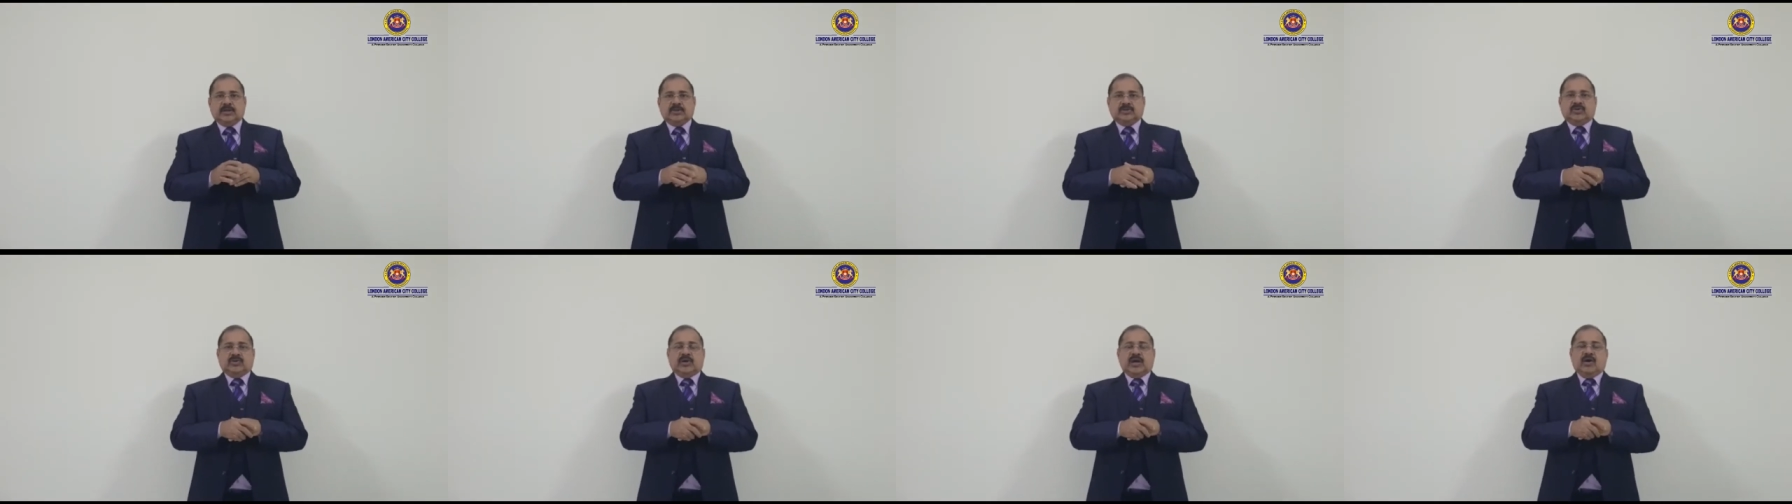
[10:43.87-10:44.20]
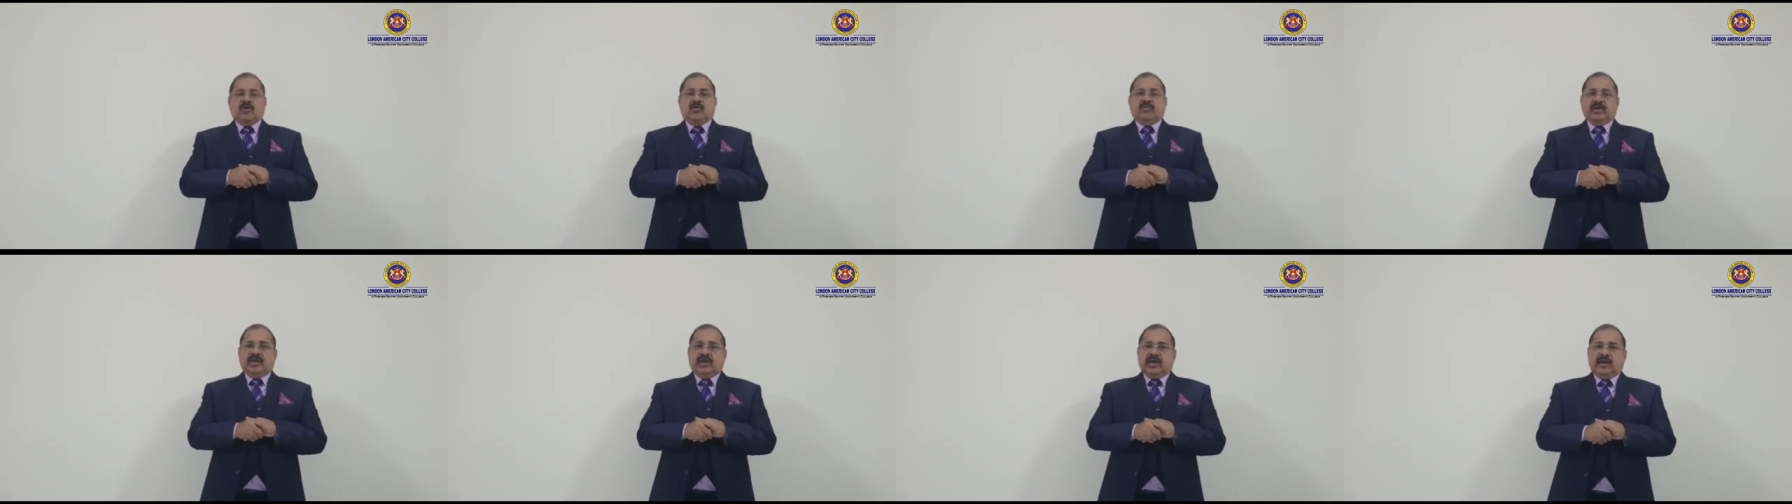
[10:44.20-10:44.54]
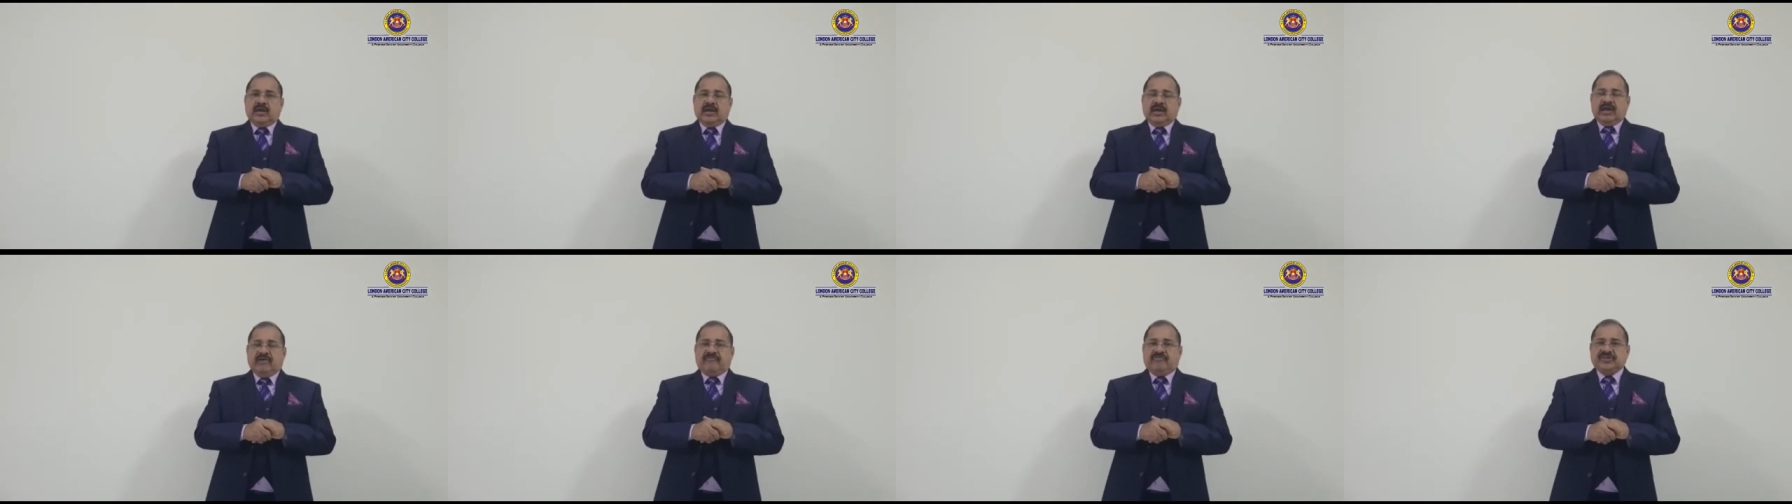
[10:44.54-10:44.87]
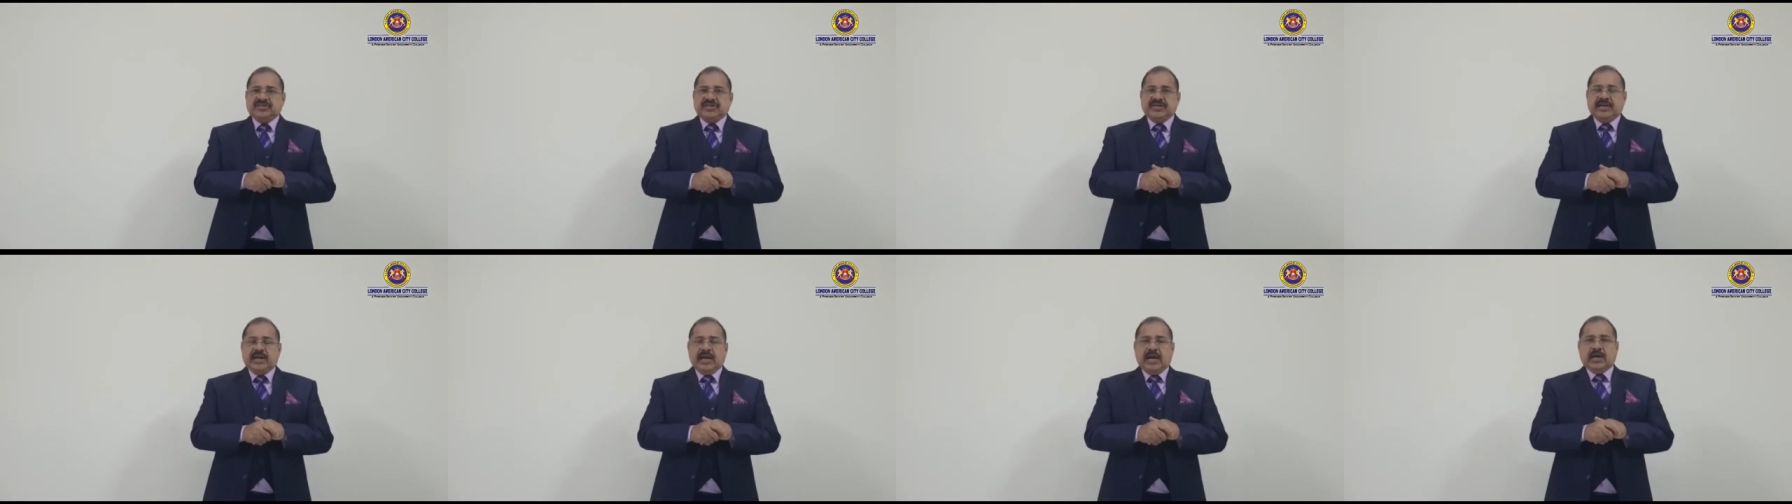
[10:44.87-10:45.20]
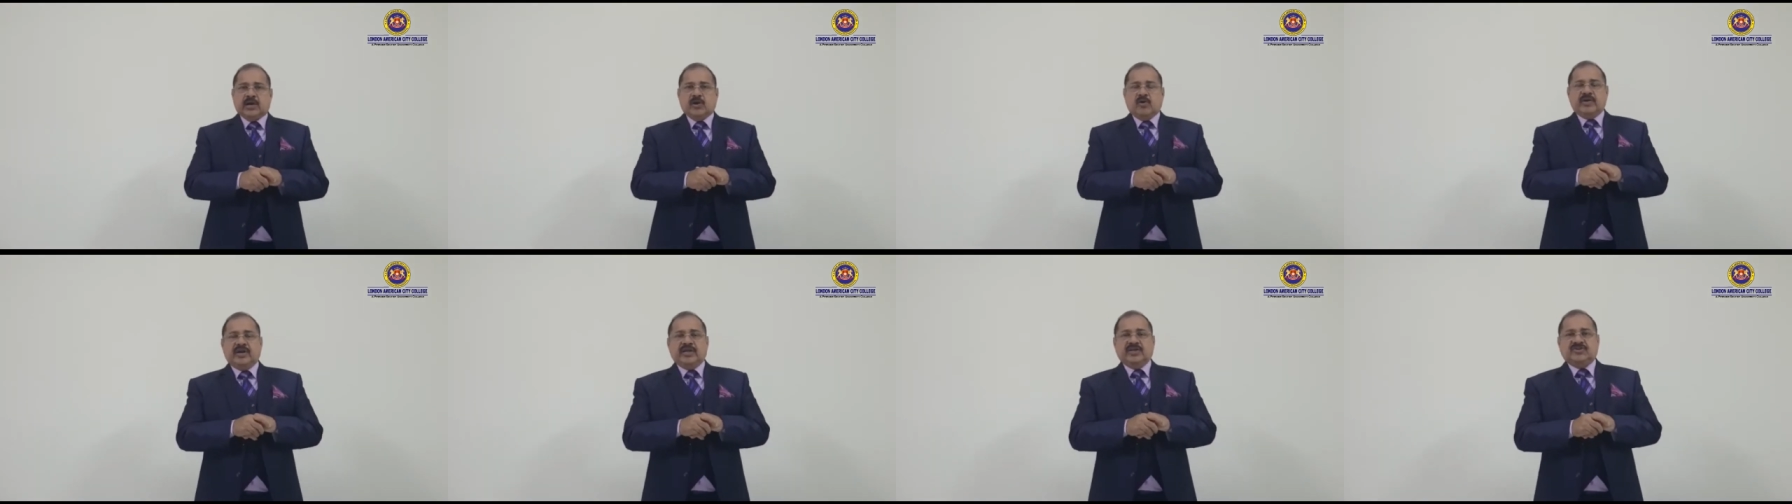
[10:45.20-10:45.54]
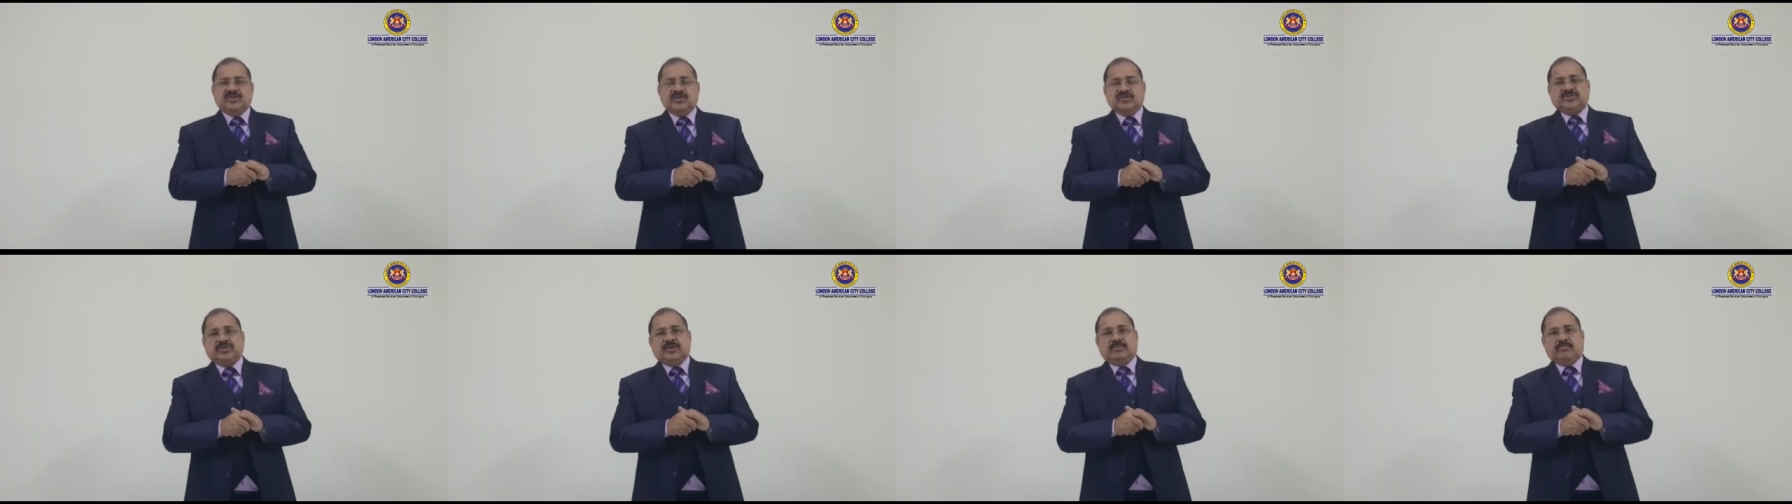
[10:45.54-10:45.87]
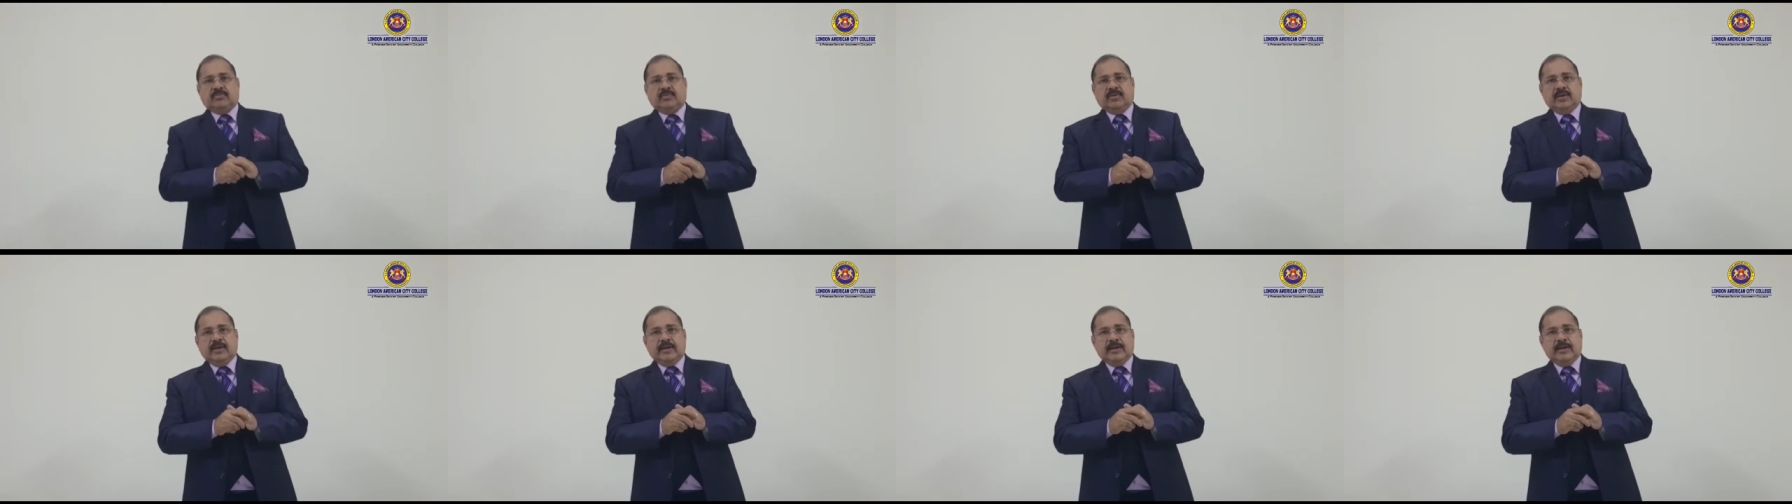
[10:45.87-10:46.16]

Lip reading: to have efficient accounting system.